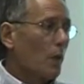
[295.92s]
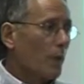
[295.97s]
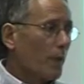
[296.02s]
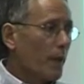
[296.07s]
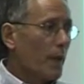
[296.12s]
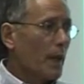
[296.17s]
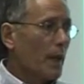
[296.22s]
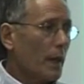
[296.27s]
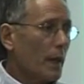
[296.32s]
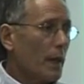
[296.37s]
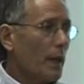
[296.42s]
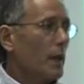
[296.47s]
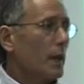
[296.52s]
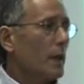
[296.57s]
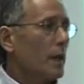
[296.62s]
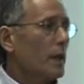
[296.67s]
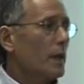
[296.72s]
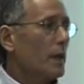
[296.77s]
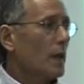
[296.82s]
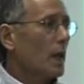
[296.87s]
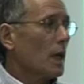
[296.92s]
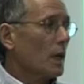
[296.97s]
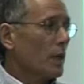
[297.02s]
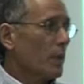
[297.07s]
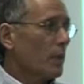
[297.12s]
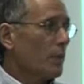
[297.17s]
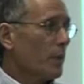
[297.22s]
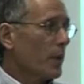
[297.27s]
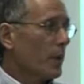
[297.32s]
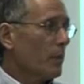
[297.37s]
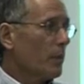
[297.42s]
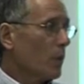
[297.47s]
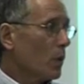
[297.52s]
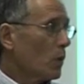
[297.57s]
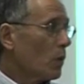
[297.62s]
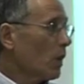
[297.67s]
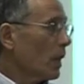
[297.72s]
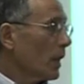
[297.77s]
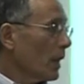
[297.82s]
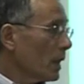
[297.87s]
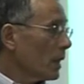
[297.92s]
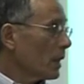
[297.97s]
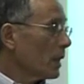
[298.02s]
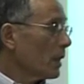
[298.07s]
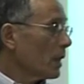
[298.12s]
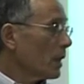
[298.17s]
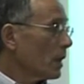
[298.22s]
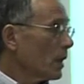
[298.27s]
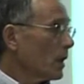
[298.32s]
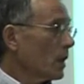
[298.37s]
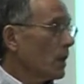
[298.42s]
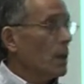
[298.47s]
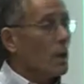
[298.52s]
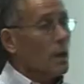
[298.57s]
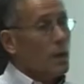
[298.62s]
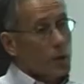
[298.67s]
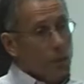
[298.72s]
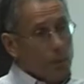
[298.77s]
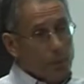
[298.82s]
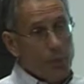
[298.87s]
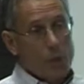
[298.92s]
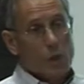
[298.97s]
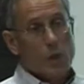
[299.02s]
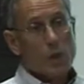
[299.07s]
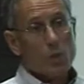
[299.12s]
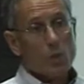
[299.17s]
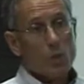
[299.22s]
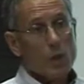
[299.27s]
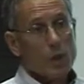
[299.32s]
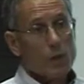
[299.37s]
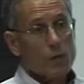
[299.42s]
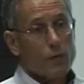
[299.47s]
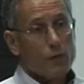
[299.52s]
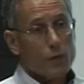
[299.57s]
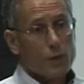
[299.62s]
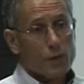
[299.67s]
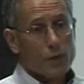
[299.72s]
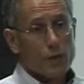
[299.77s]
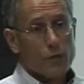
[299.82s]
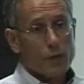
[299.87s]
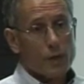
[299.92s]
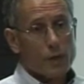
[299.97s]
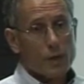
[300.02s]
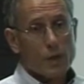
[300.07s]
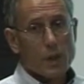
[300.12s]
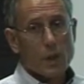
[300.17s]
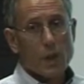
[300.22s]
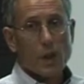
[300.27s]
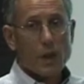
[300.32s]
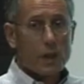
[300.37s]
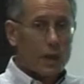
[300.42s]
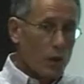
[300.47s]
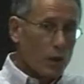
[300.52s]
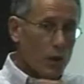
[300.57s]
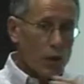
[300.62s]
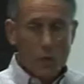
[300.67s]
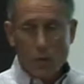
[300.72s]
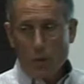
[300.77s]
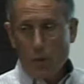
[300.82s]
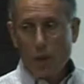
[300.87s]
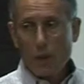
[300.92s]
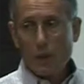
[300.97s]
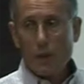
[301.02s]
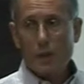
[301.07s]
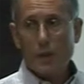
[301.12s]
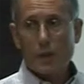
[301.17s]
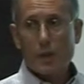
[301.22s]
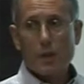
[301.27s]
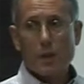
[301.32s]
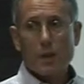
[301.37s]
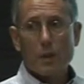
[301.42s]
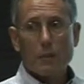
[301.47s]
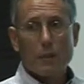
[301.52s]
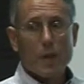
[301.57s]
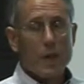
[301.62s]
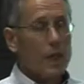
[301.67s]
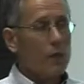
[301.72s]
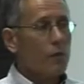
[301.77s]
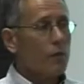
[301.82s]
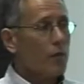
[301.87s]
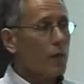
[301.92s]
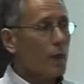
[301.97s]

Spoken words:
but the other people in the prison workforce for a start, and you know this, that many of